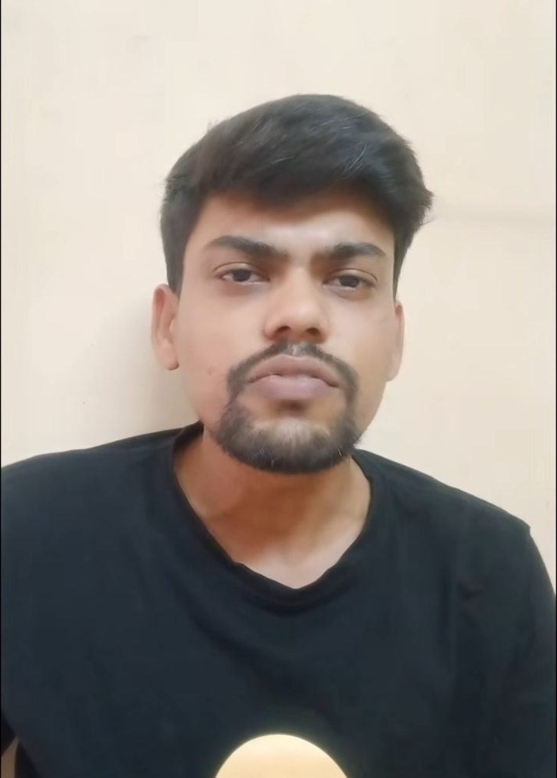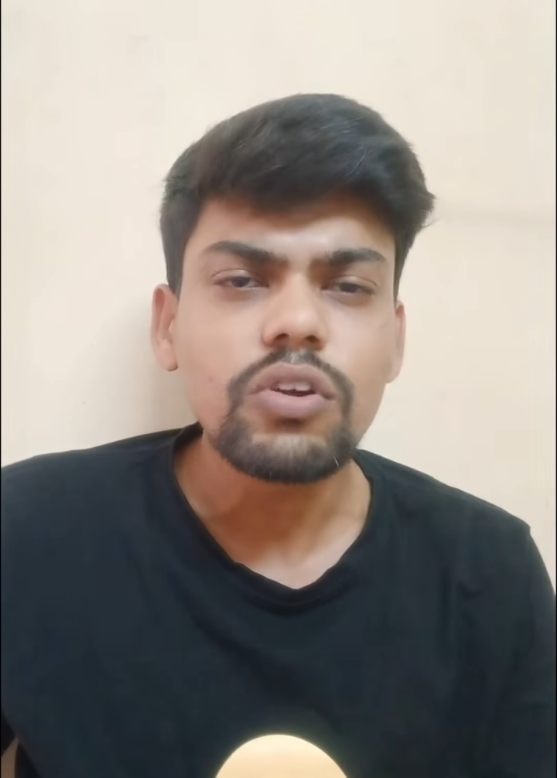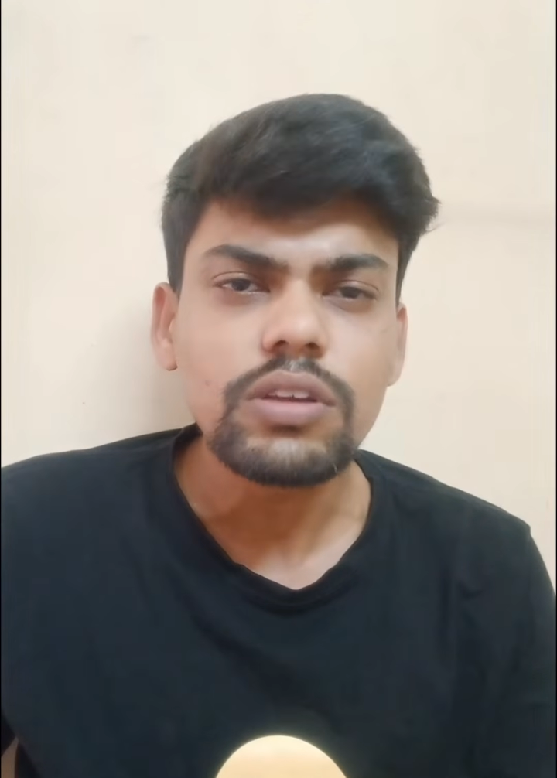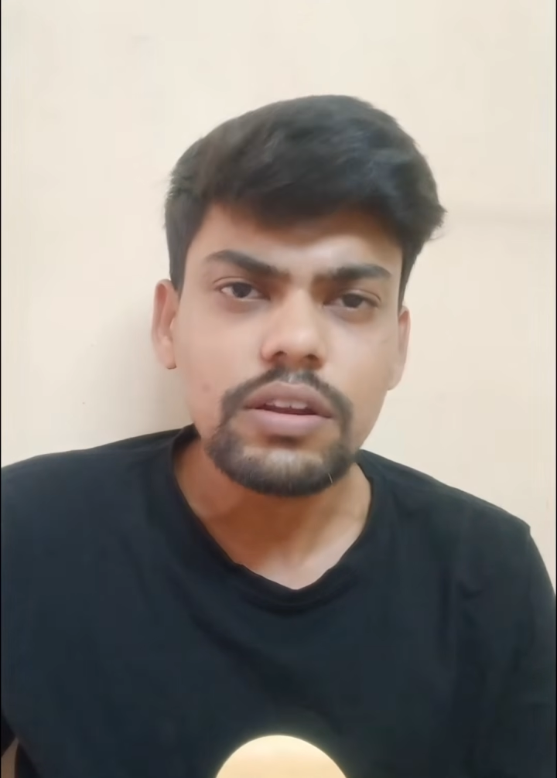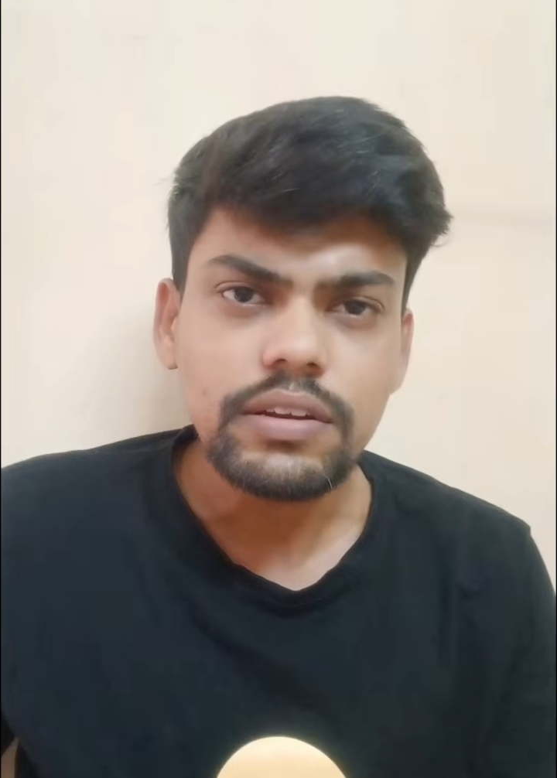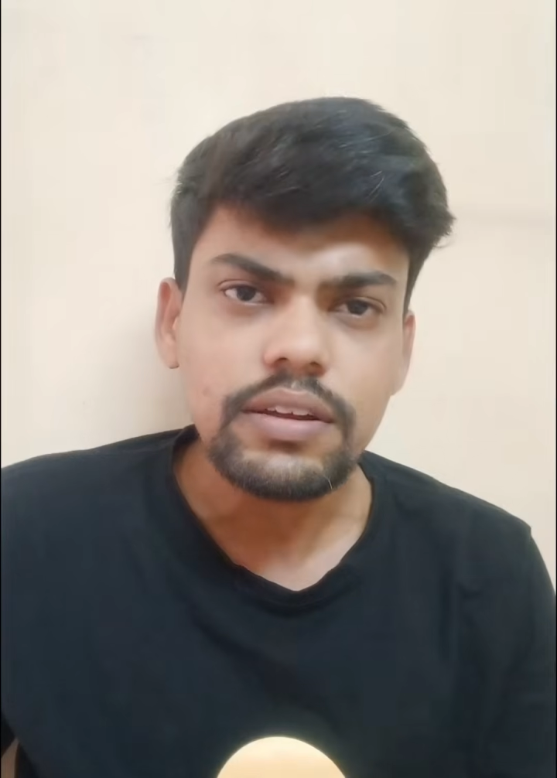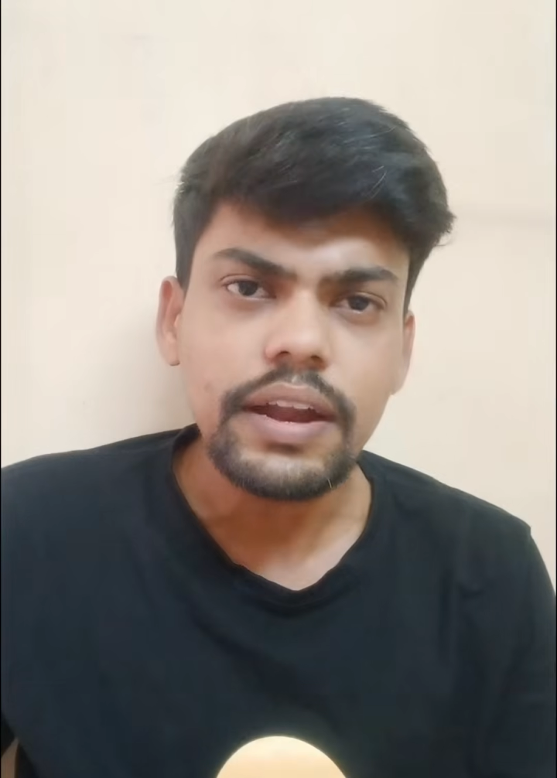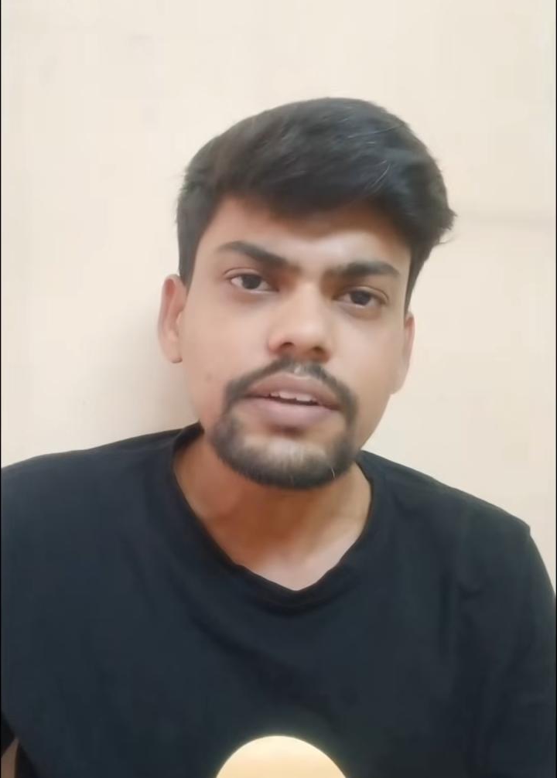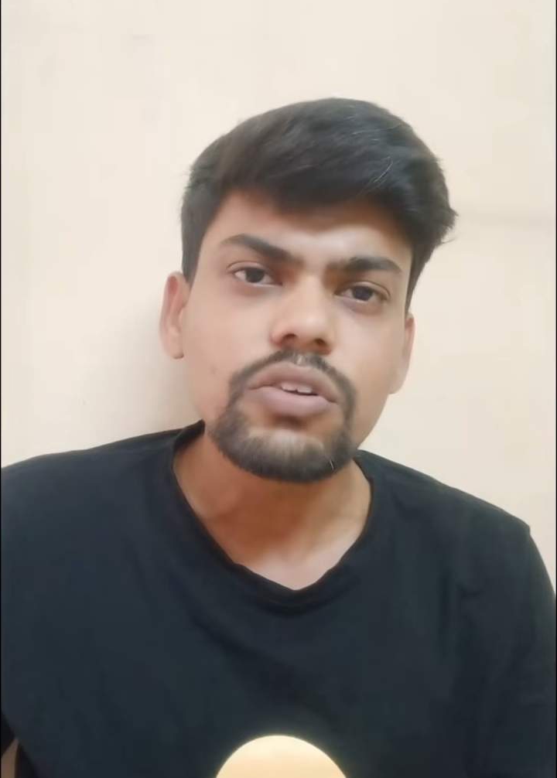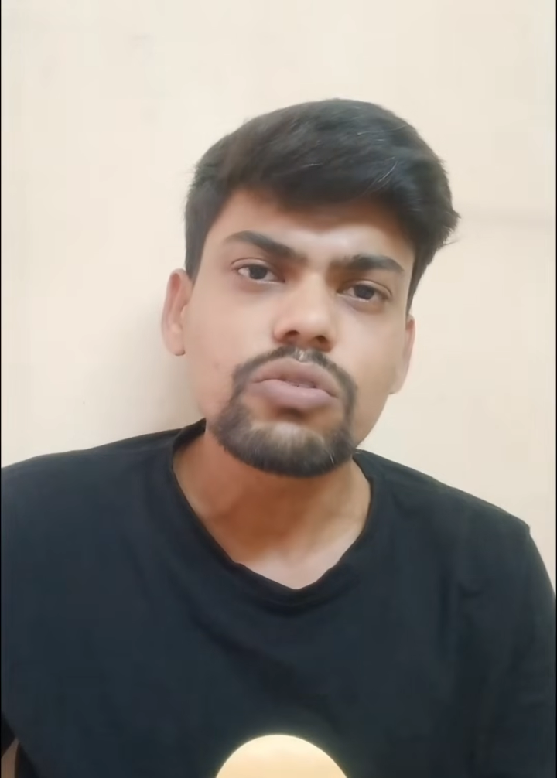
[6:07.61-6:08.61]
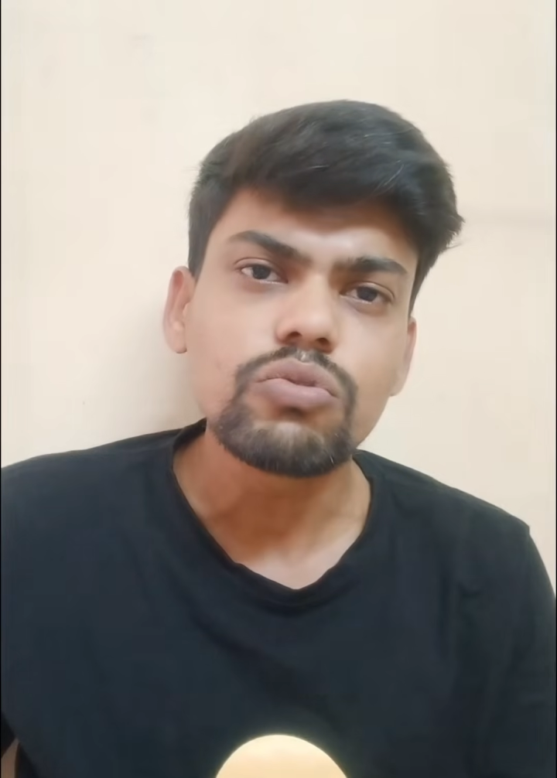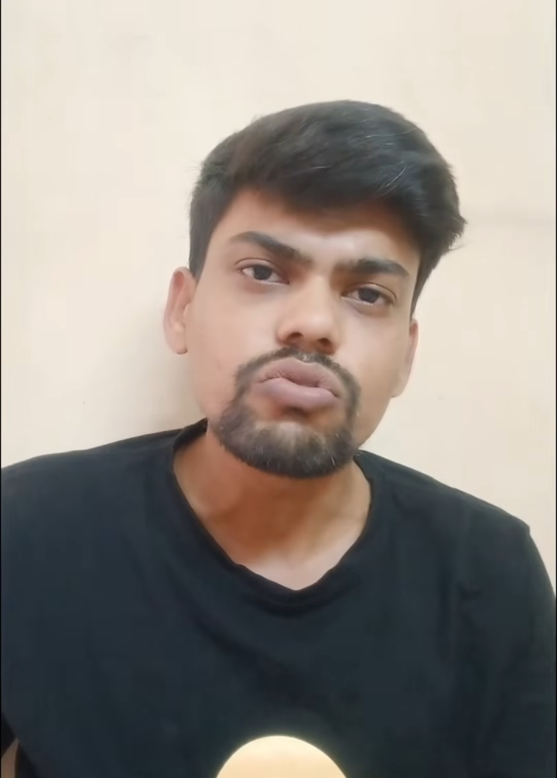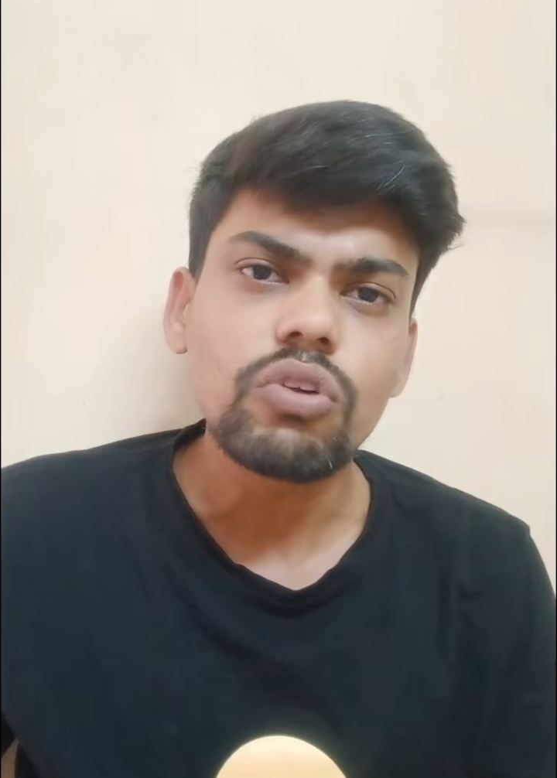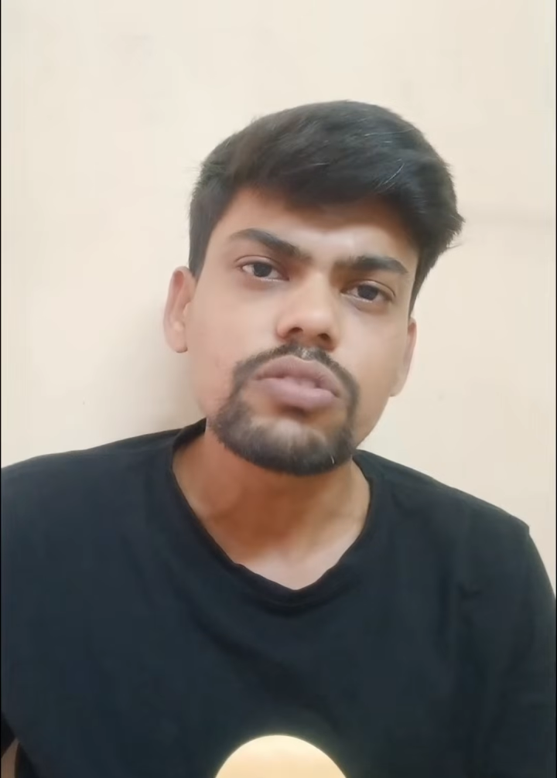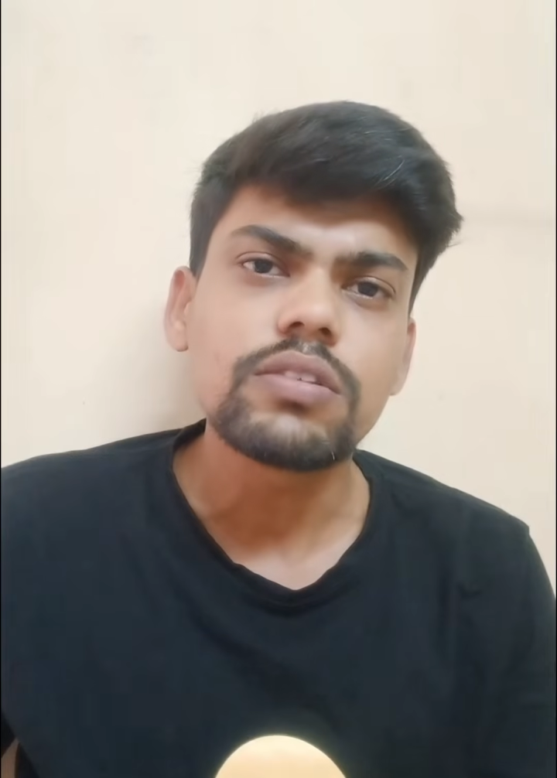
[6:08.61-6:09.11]
you are getting right now two
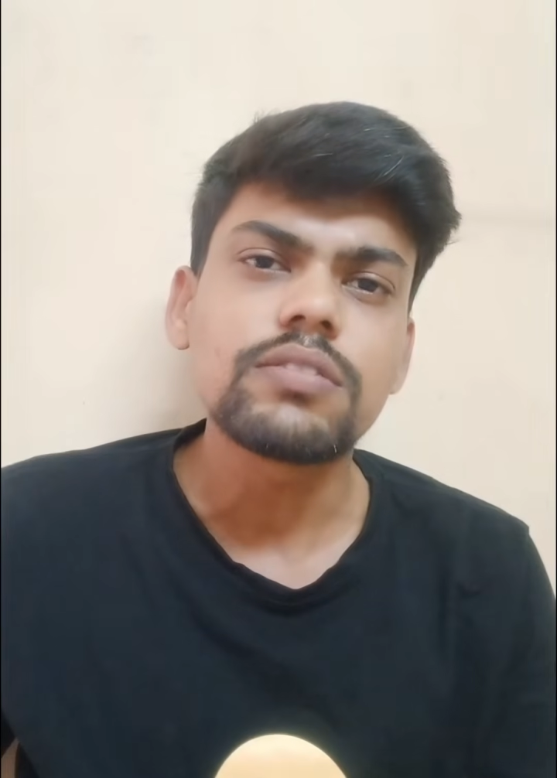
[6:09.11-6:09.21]
choices,